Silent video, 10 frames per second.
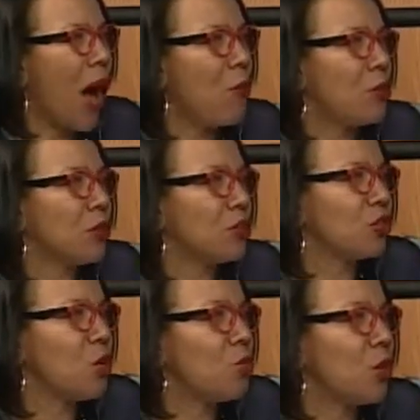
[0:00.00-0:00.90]
would
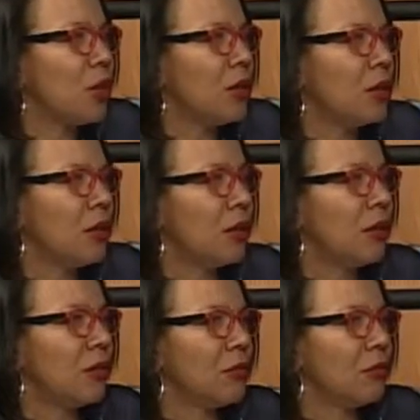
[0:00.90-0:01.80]
someone
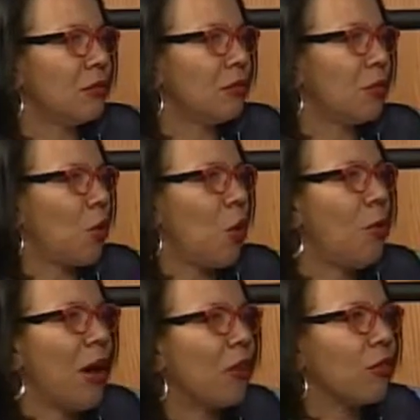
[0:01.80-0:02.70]
go
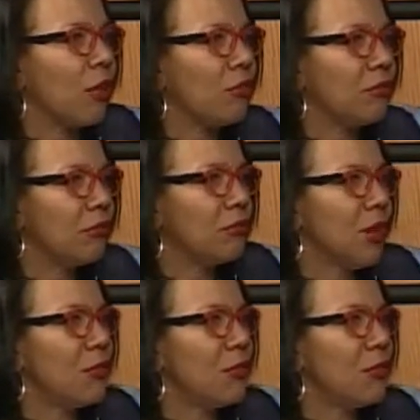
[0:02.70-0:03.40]
bankrupt? maybe